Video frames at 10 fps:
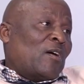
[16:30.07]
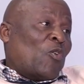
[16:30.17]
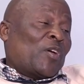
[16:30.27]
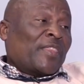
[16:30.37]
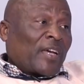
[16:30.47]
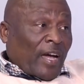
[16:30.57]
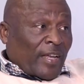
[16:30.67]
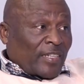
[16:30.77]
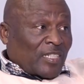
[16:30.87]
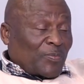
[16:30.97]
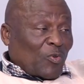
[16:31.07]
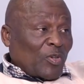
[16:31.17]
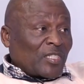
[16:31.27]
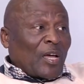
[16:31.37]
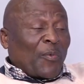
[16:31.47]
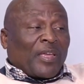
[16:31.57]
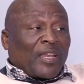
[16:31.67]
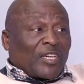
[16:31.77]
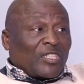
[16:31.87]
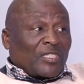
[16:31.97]
or in the country, because our
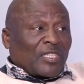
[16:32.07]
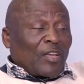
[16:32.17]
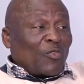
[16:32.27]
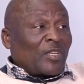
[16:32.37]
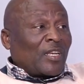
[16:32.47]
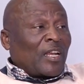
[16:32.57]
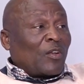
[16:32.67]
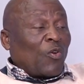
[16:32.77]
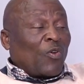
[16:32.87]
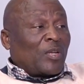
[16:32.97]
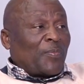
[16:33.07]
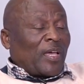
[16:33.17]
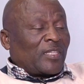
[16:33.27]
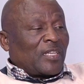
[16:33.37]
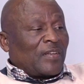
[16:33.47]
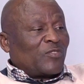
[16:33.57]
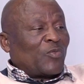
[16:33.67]
elections are not run only by ourselves.